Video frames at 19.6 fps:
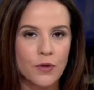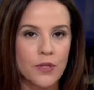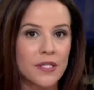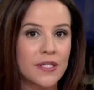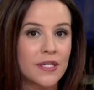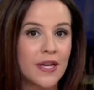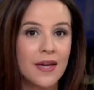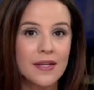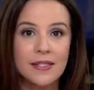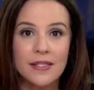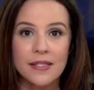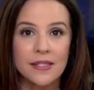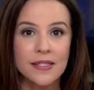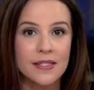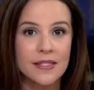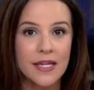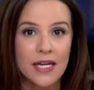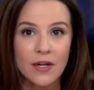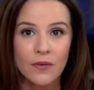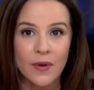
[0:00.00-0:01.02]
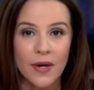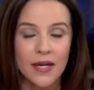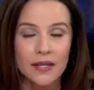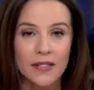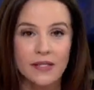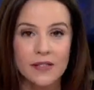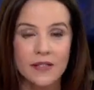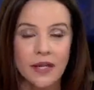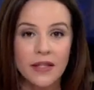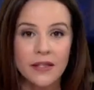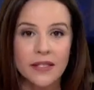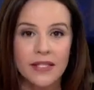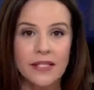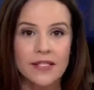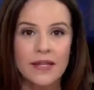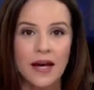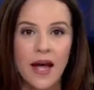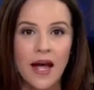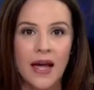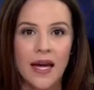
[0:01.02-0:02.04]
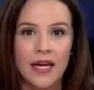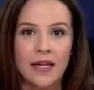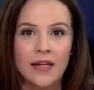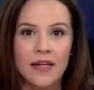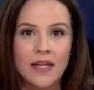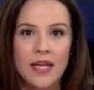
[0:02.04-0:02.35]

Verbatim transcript: a dozen stingrays suddenly died.